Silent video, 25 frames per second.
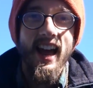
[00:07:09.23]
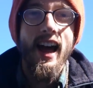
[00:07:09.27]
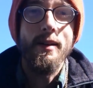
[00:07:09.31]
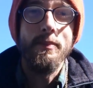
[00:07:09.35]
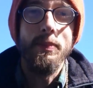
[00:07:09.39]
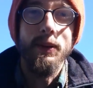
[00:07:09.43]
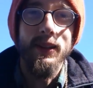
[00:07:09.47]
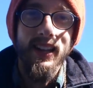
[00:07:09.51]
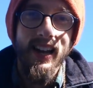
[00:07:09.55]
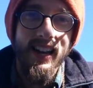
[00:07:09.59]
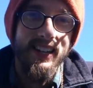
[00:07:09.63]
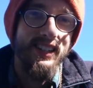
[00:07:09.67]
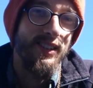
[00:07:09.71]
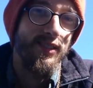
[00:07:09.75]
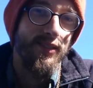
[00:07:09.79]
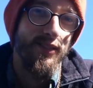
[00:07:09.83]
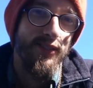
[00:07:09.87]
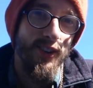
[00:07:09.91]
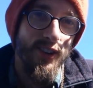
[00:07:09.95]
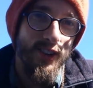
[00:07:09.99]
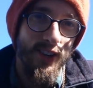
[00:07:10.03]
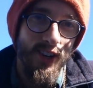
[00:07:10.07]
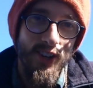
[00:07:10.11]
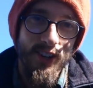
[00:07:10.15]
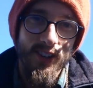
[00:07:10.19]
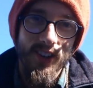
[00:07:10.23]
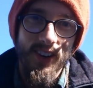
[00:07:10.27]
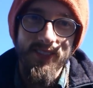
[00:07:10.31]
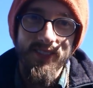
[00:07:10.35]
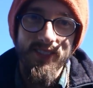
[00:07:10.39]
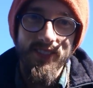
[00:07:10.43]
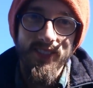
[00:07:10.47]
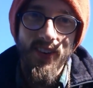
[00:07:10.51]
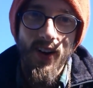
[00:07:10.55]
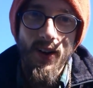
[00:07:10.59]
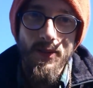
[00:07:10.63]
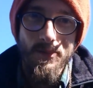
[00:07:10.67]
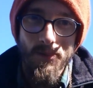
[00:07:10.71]
Appalachian folk who
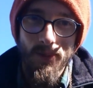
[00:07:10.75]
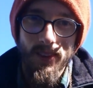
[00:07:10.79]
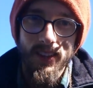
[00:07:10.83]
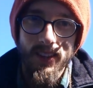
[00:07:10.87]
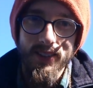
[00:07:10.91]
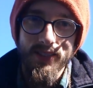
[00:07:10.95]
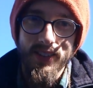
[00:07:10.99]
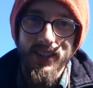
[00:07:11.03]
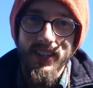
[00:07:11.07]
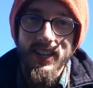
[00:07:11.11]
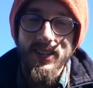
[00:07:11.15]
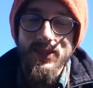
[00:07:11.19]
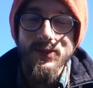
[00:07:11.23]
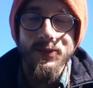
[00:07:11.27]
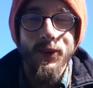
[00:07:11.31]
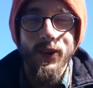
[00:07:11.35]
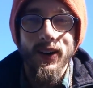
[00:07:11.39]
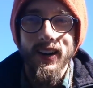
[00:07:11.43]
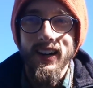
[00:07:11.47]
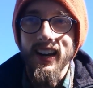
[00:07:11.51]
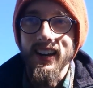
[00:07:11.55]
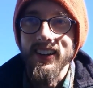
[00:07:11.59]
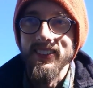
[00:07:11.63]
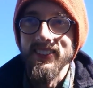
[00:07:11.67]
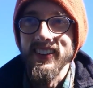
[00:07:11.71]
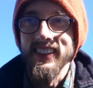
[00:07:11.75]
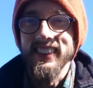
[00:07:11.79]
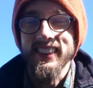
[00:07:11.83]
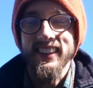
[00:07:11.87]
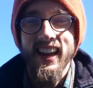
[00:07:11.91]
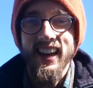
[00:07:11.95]
I'm living and working with